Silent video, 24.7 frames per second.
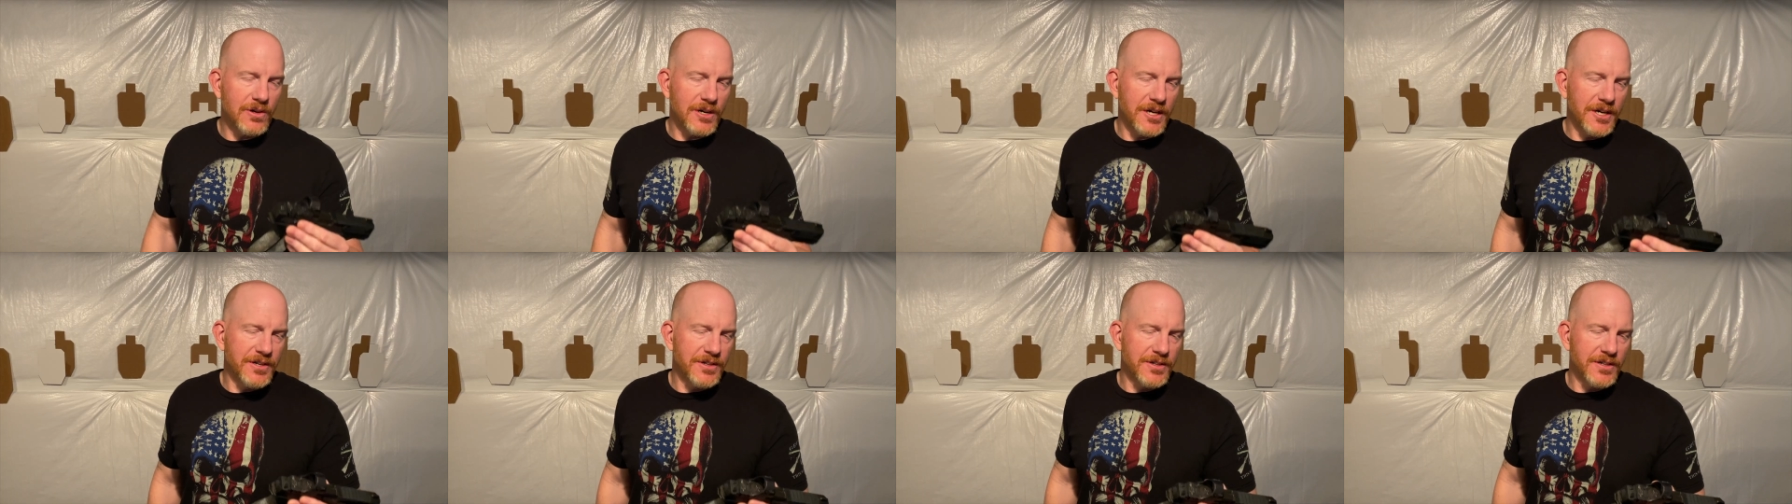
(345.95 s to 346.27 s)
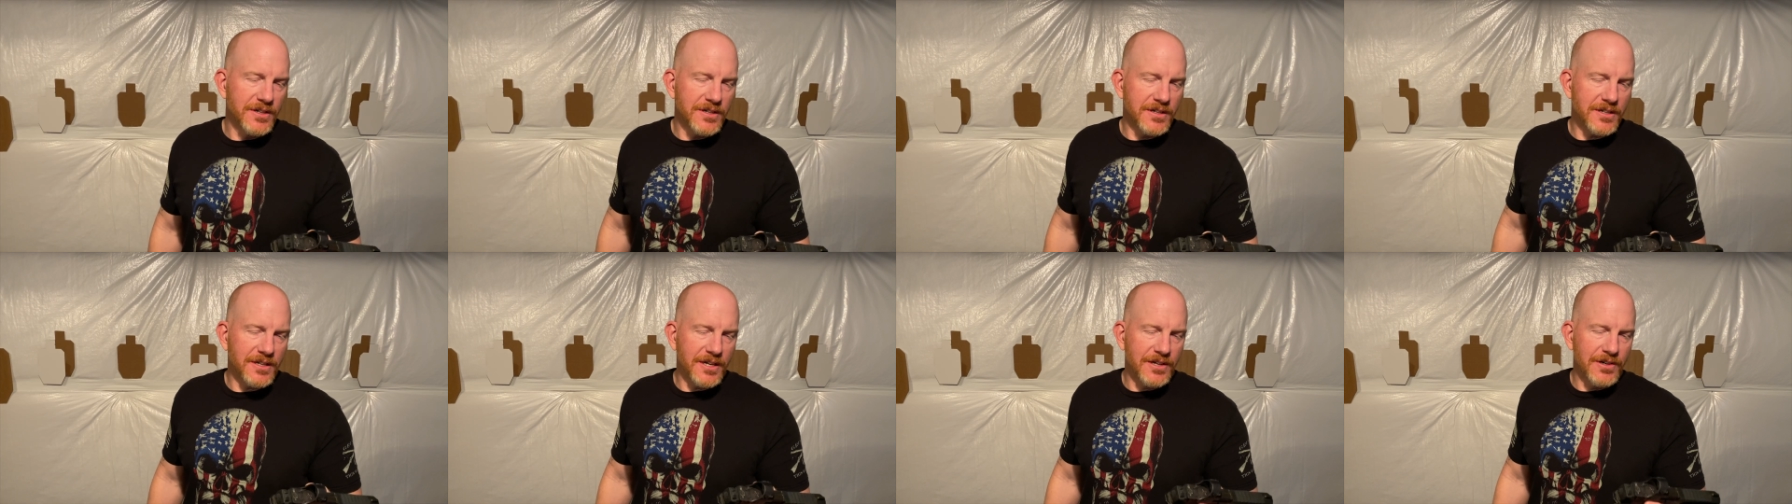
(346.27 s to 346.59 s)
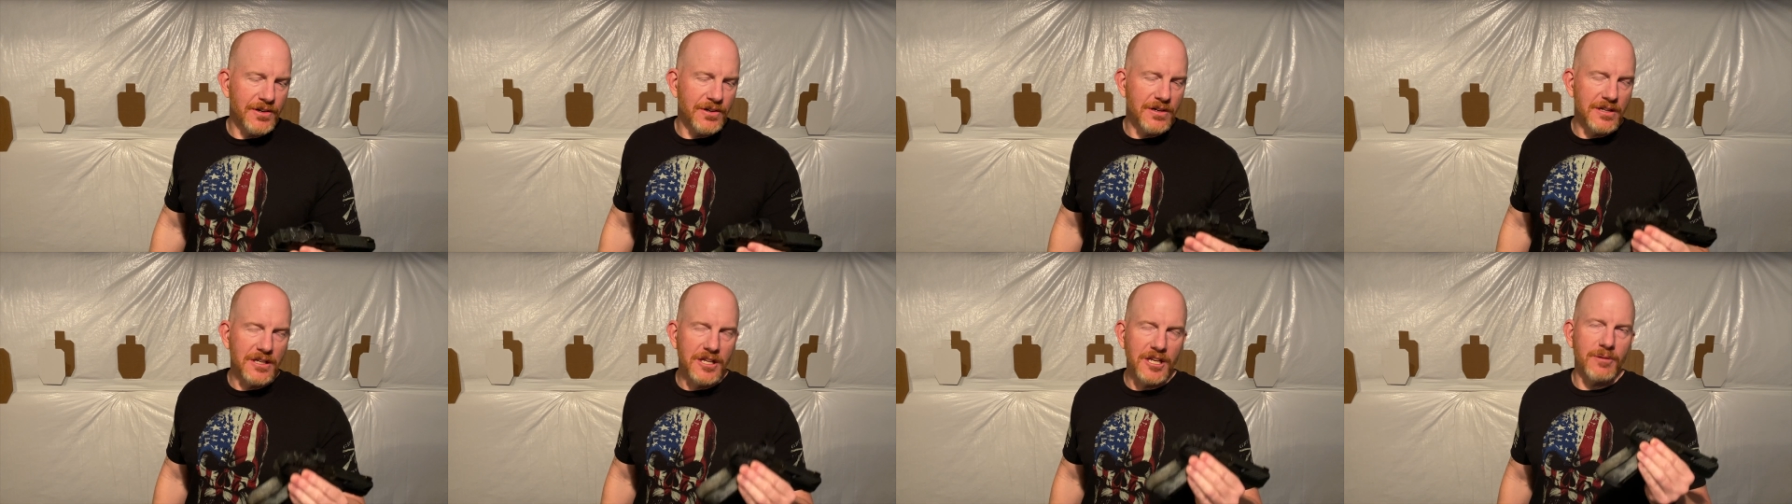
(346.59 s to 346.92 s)
under
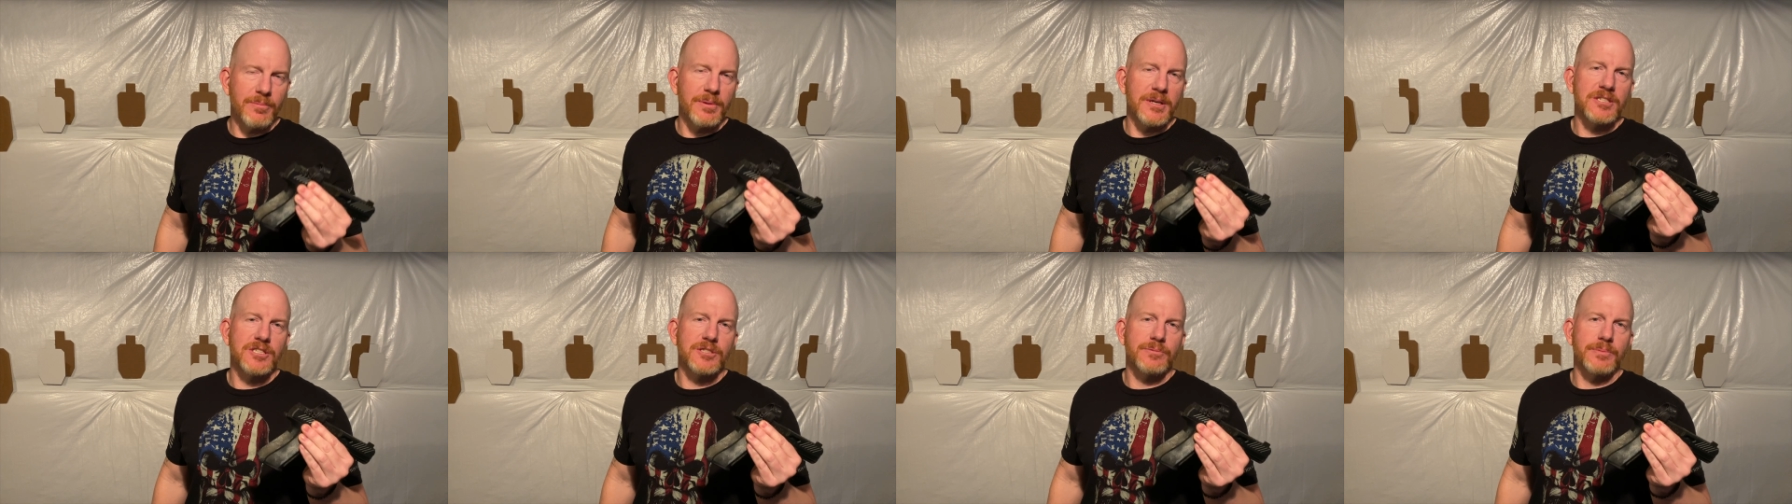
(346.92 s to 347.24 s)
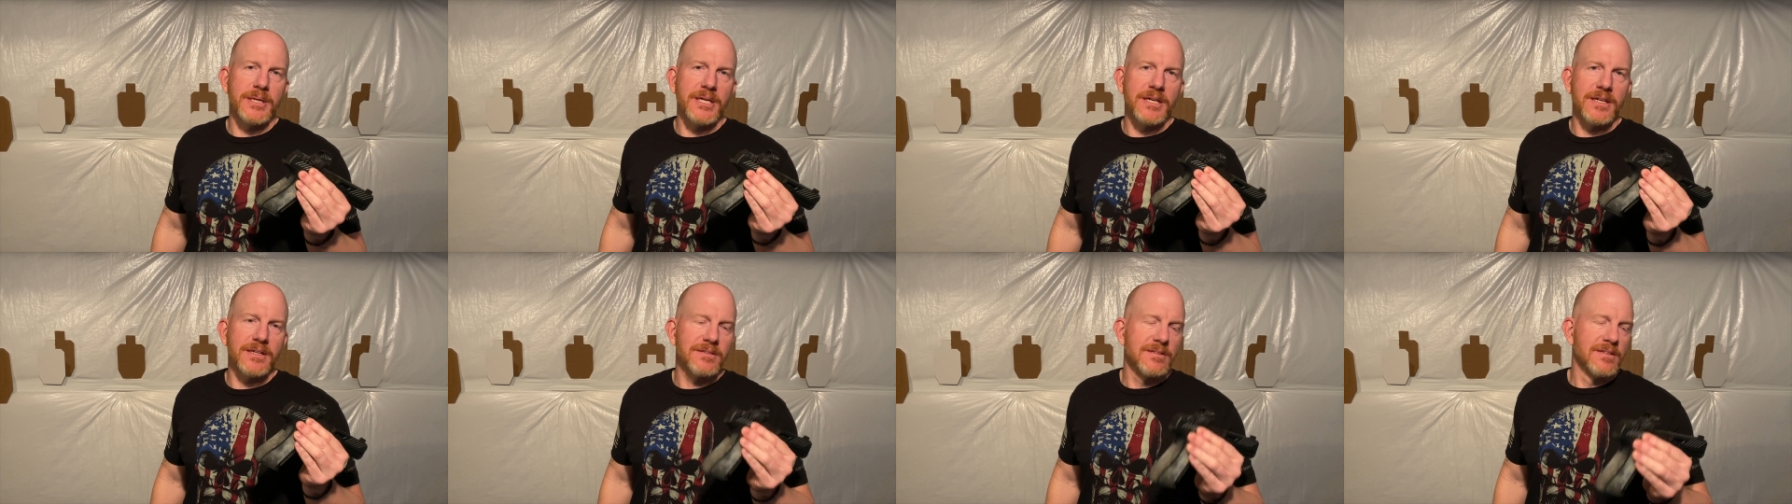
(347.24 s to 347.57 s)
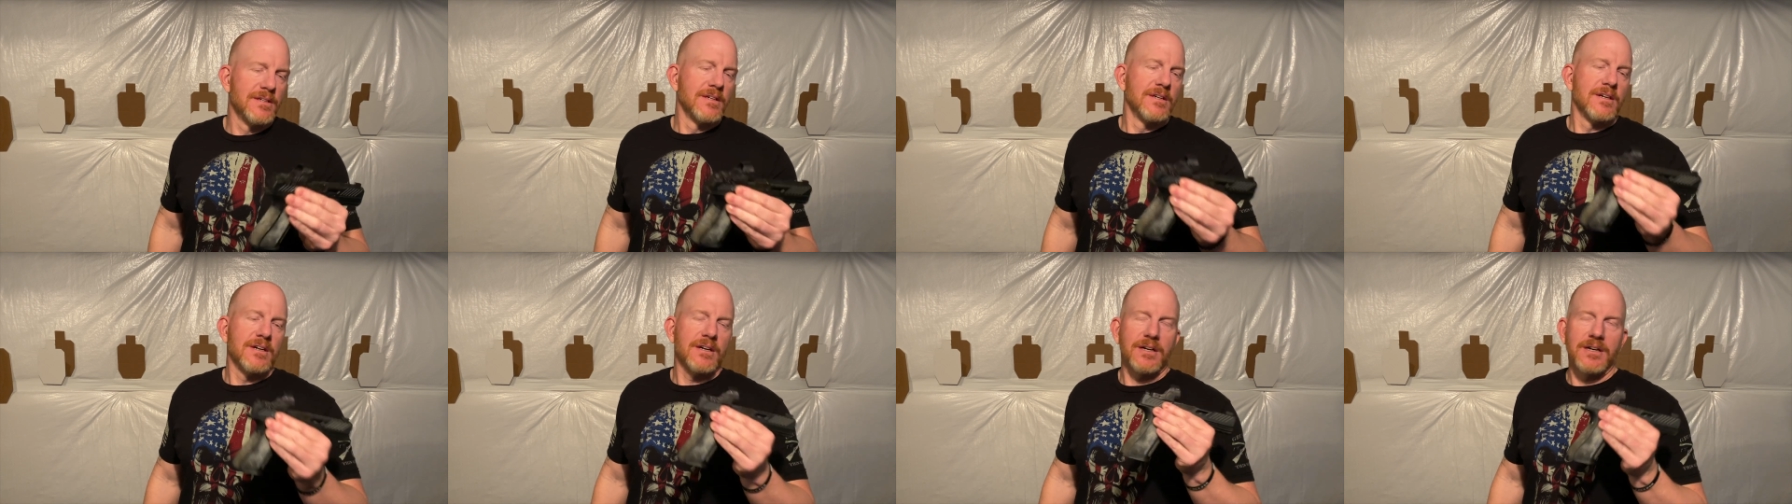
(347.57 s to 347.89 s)
under a little bit of speed.
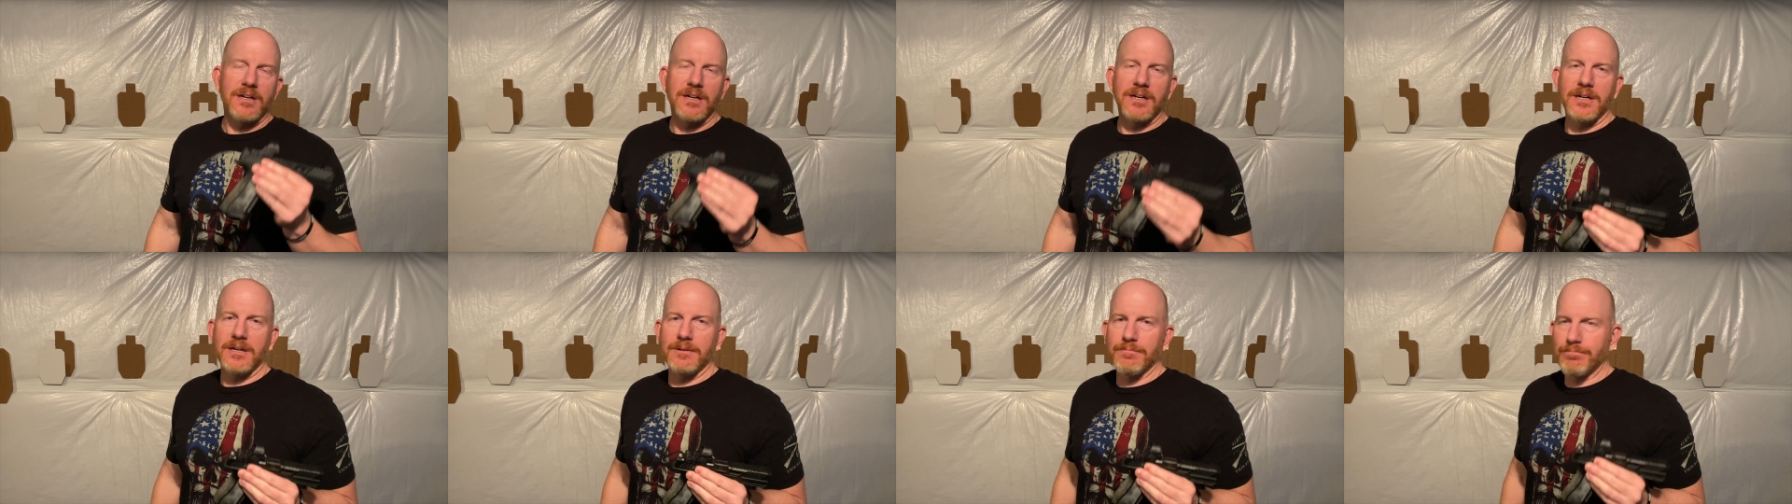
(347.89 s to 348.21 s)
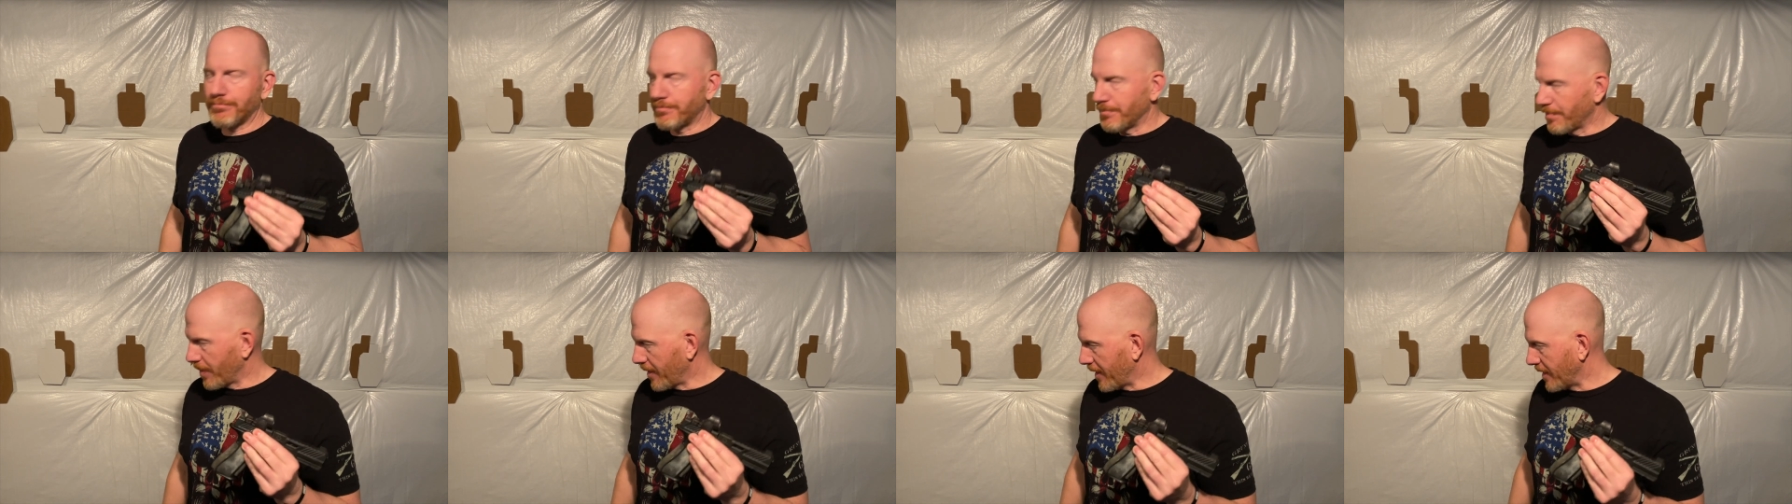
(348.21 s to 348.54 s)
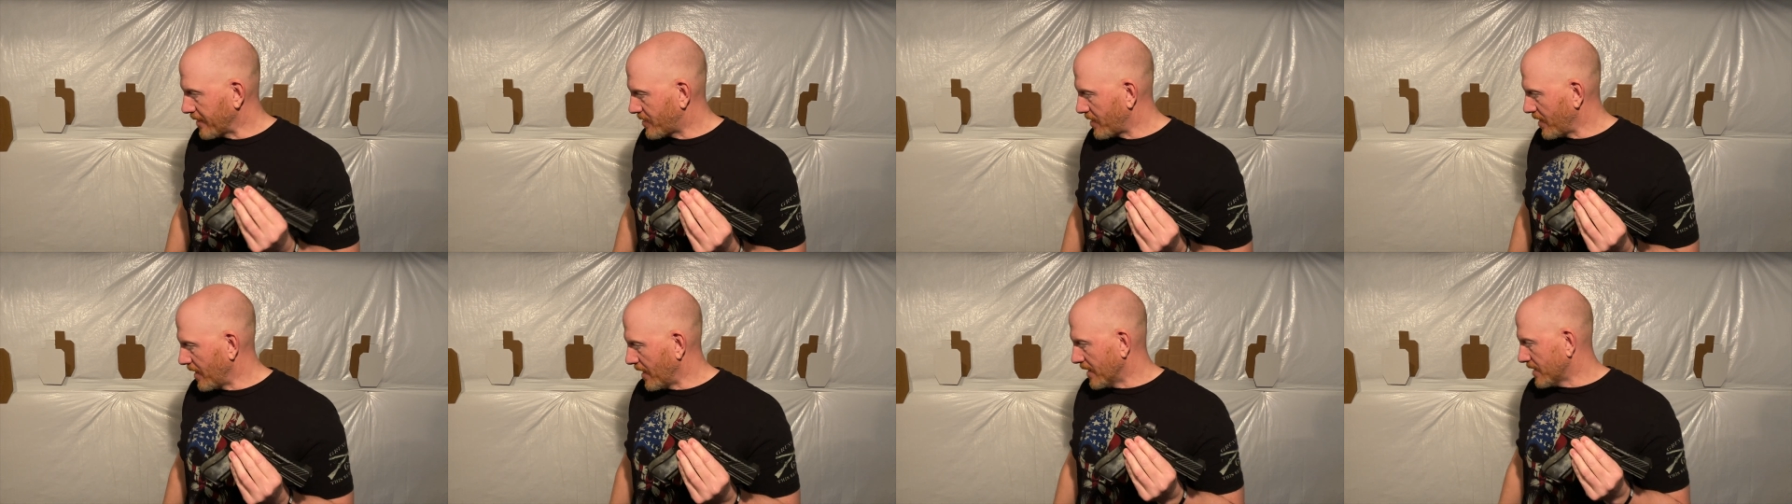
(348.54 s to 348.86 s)
Um, it,
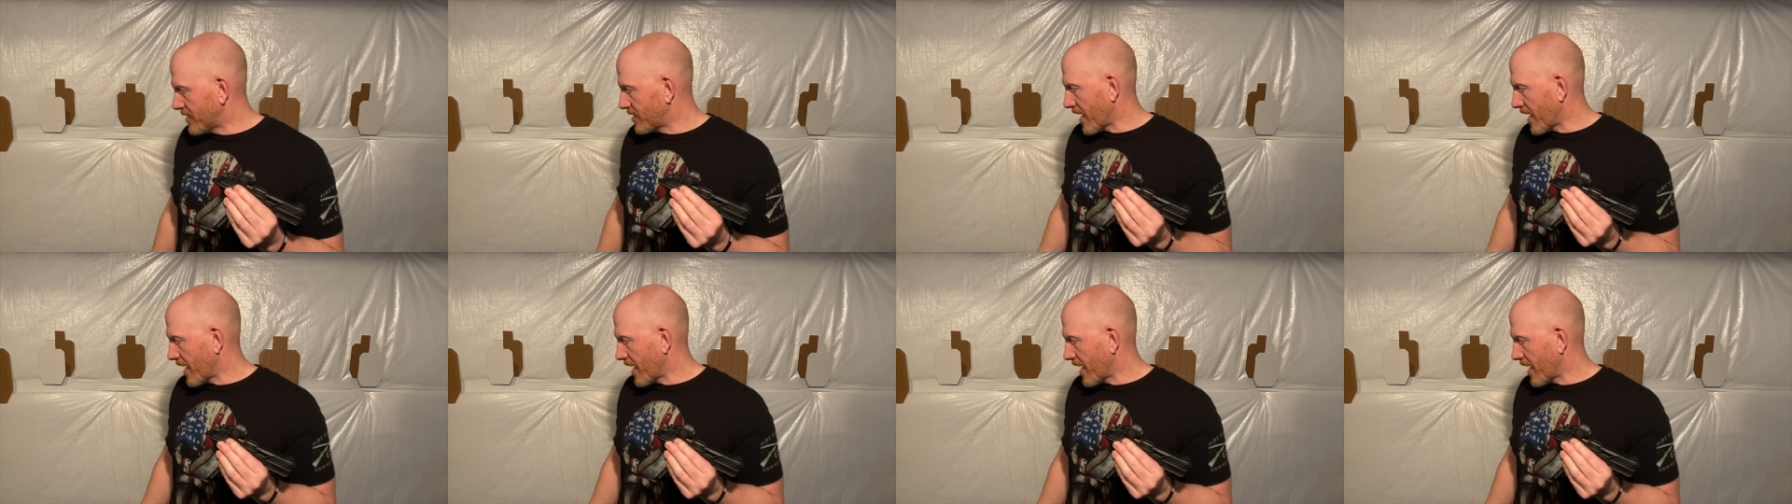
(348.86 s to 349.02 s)
it's